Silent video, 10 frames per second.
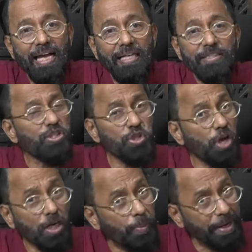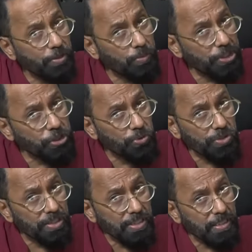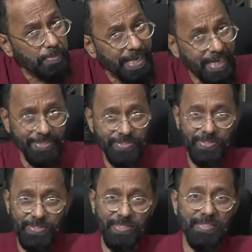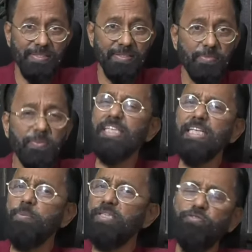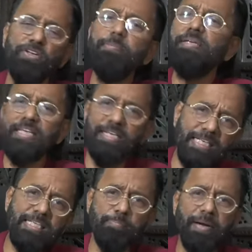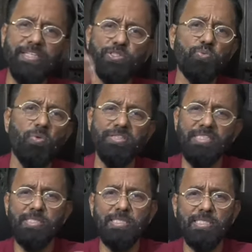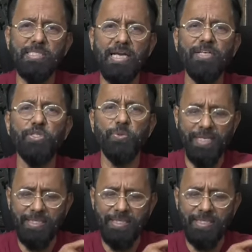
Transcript: This is not where the virtues in the cinema ends. We'll deal with the film and then I'll come back to what is its underway.